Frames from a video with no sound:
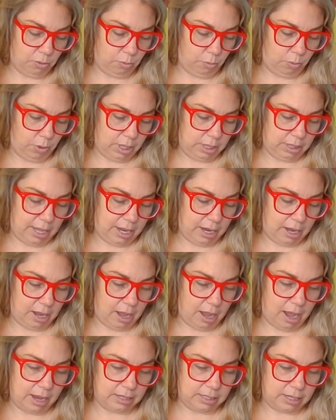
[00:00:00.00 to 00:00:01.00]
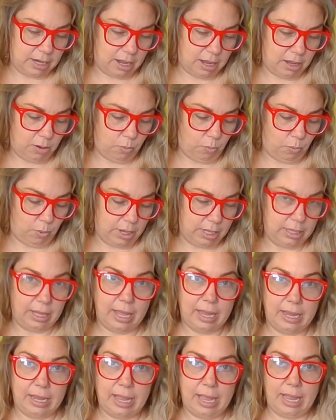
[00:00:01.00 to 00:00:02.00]
One like a hot dog, one
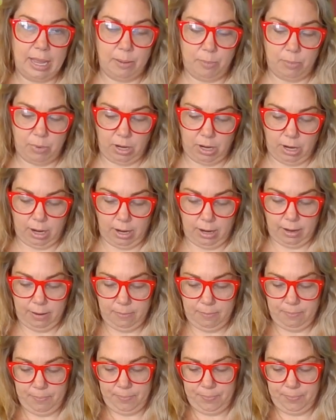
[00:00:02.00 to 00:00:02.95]
like a hamburger.